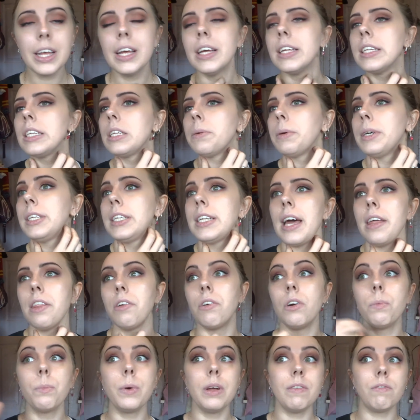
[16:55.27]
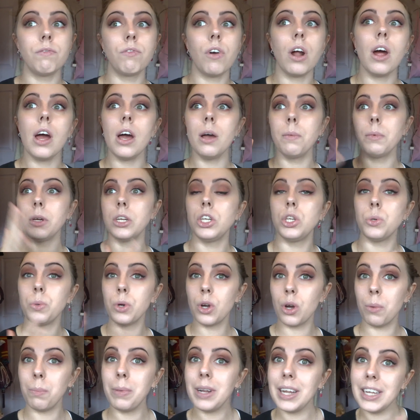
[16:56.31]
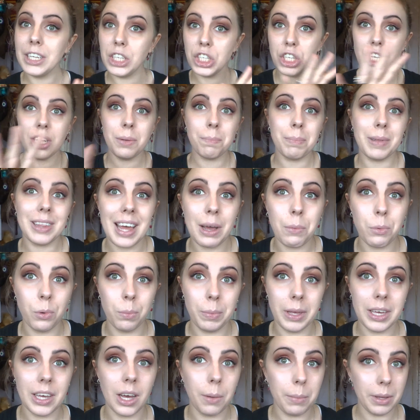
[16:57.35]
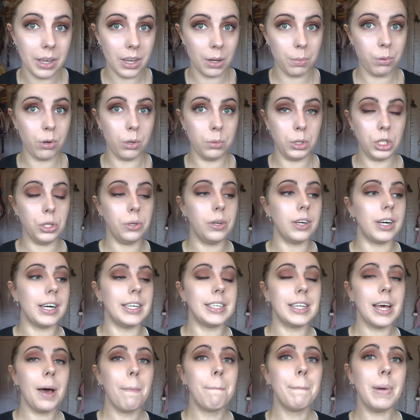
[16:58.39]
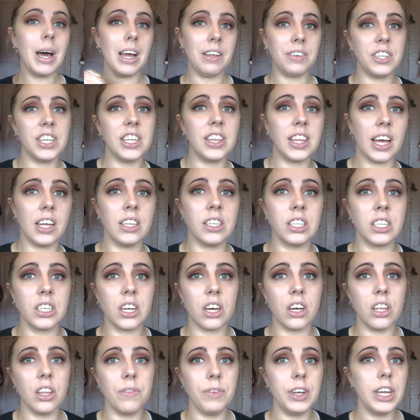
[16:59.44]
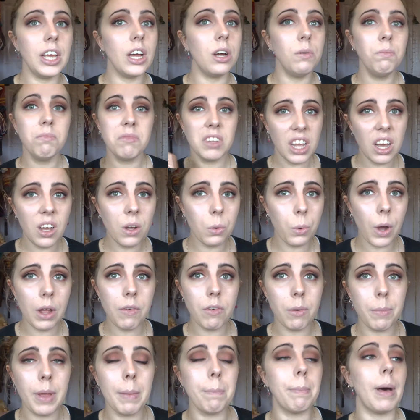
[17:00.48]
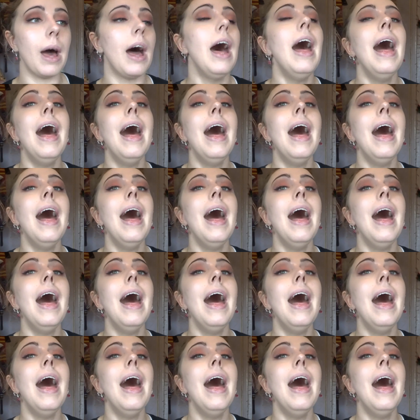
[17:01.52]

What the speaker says: So I sat there and went, right, I'm going to do a compilation, but that will be coming, I promise you guys. Might have said that at the start of the video. Can't quite remember.